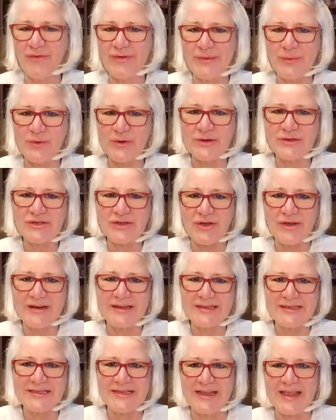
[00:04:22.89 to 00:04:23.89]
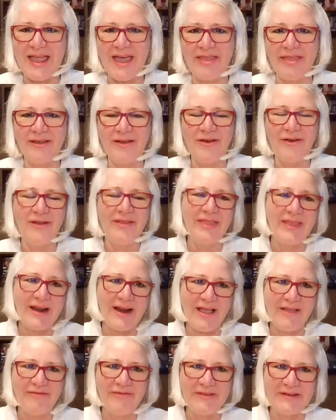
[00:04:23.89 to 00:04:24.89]
We worked on it together, and then
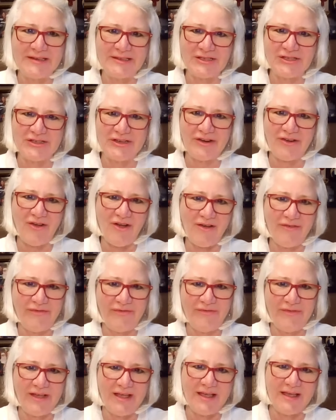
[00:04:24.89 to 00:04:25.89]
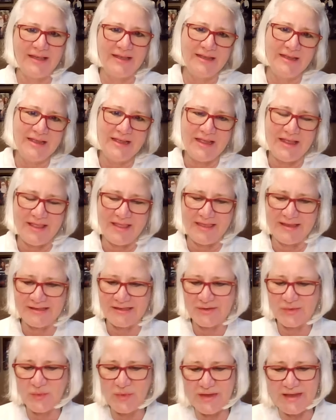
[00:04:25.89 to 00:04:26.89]
I finished it off
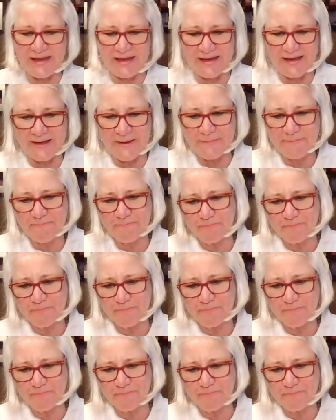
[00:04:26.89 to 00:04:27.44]
this week.